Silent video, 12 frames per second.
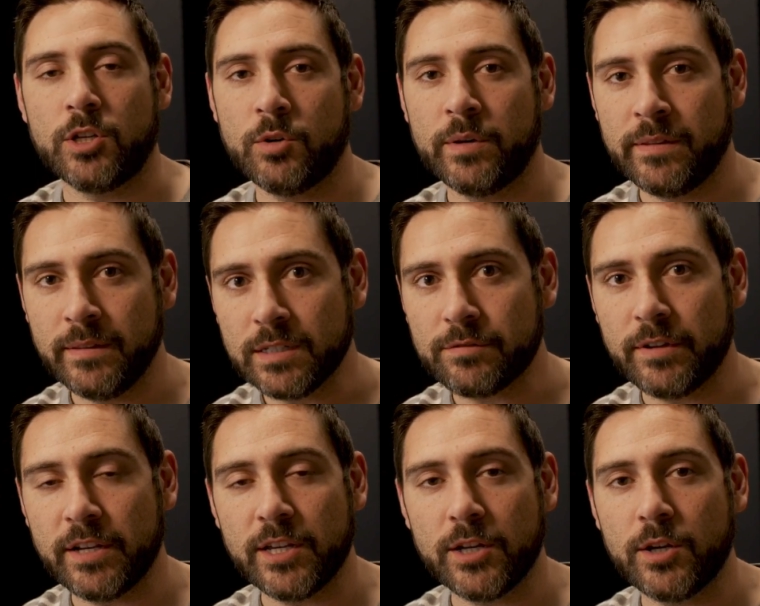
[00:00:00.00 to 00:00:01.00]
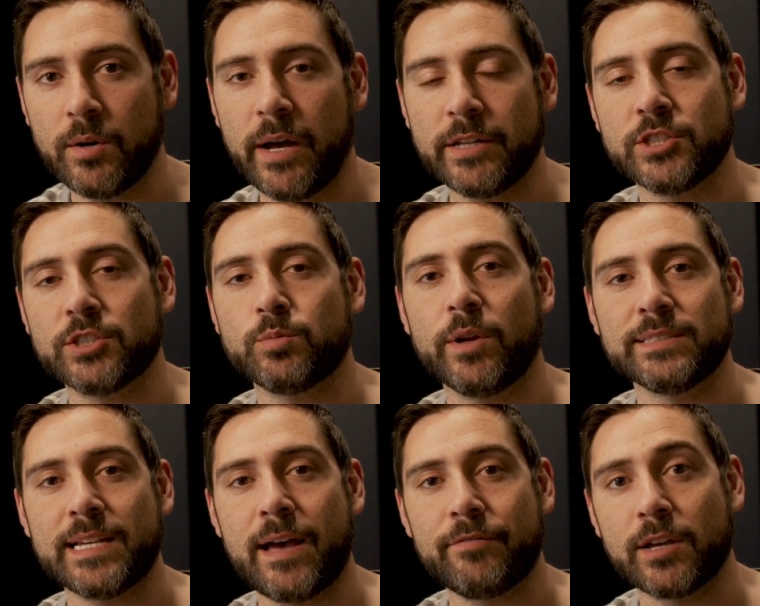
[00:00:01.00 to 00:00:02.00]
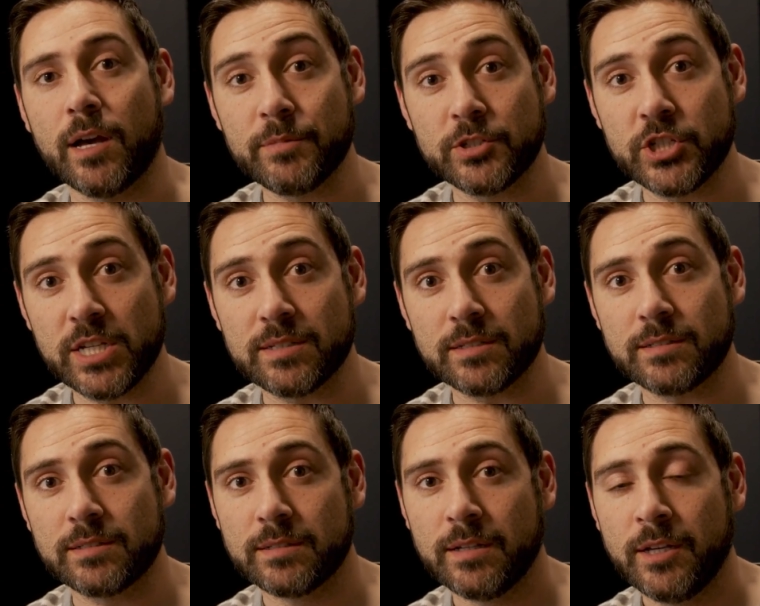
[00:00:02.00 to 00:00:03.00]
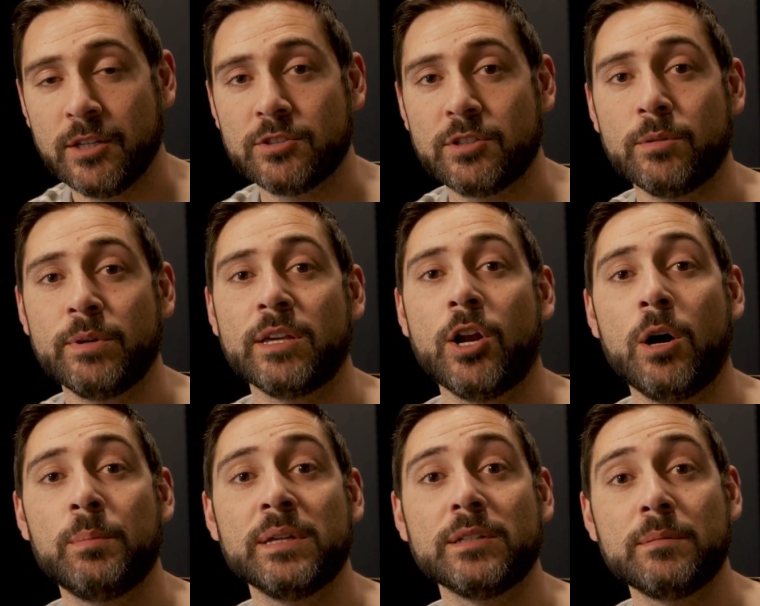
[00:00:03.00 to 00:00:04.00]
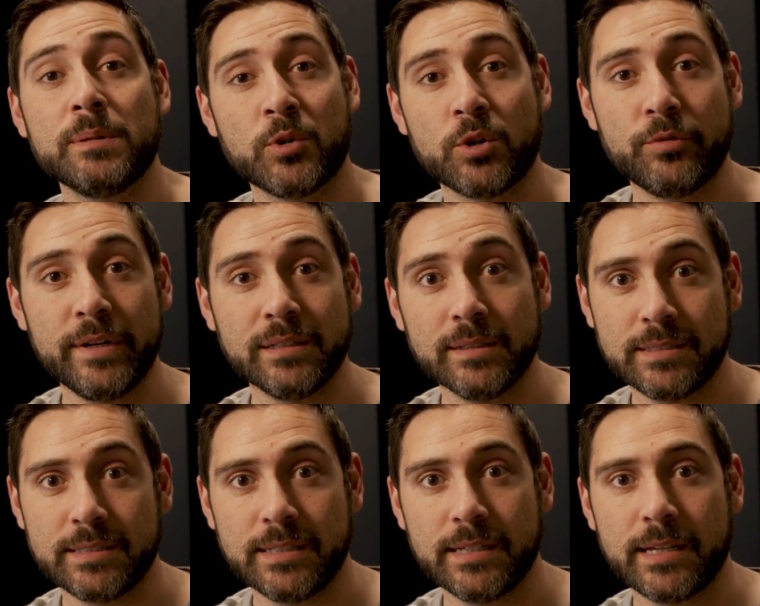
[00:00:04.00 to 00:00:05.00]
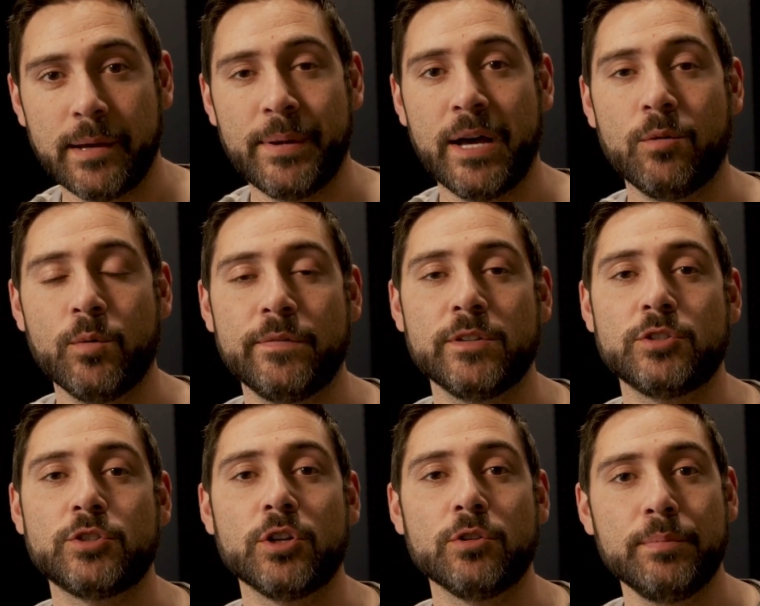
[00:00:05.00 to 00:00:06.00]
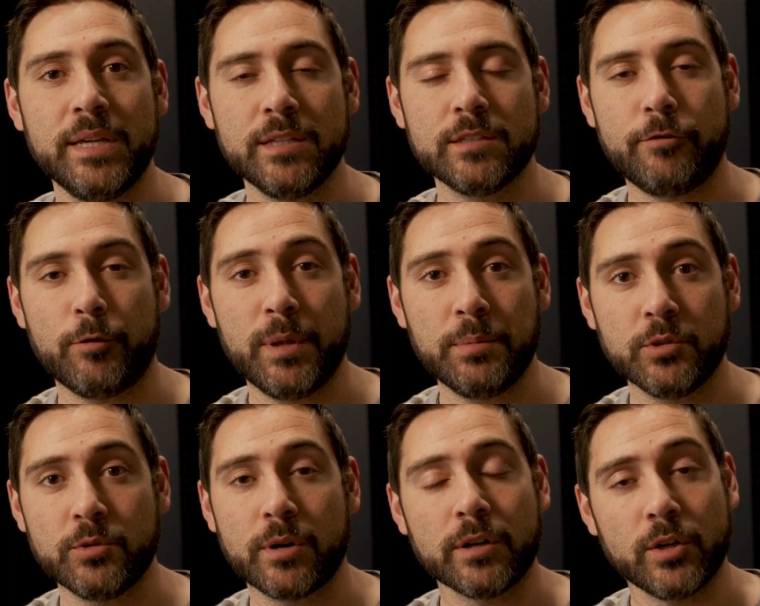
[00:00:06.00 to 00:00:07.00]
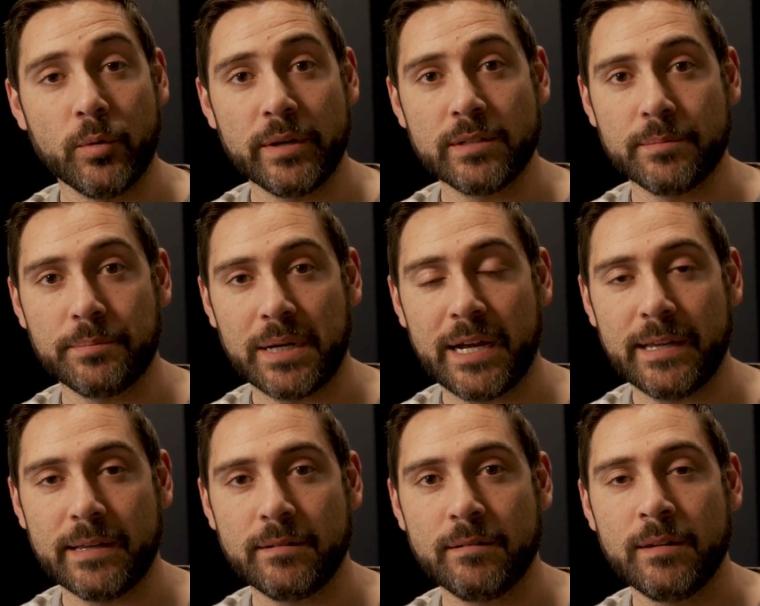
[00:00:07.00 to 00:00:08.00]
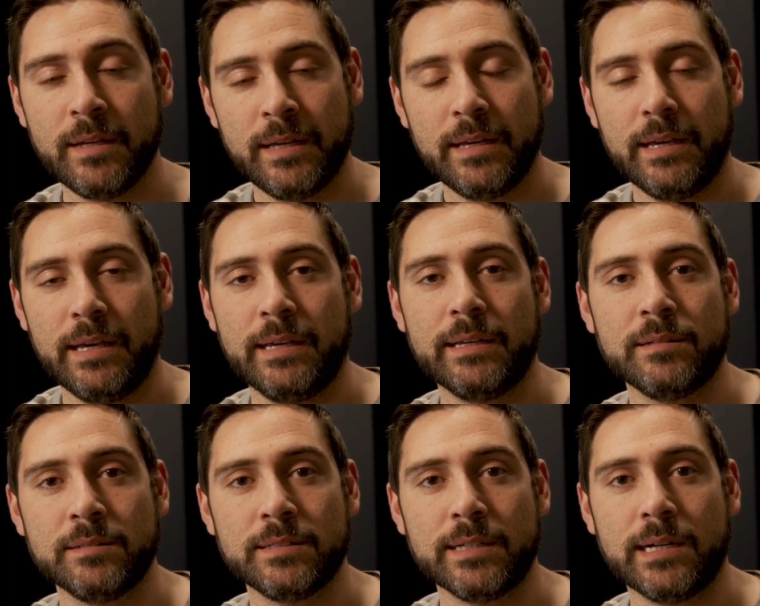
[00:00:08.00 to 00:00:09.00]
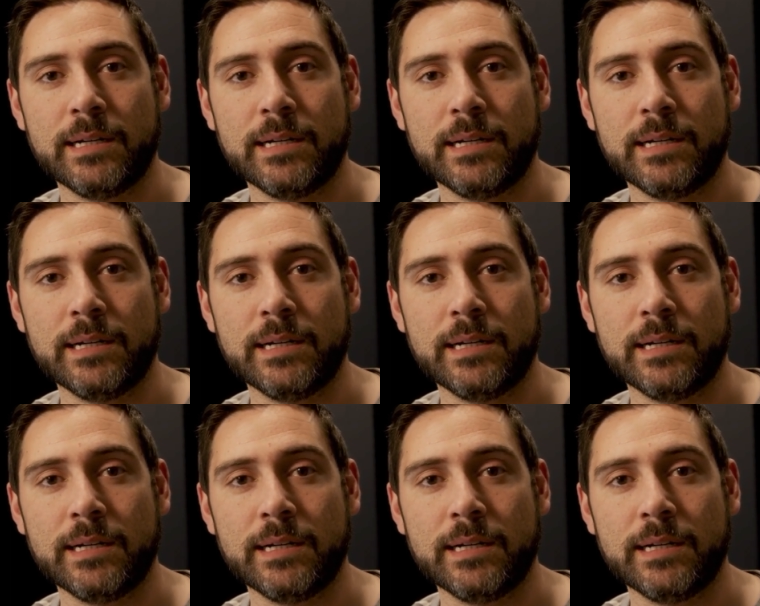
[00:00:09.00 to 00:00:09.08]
So in this video, I just wanted to have a come to Jesus so that we can all be a little bit more realistic about what this drone means for people who are going to buy it, and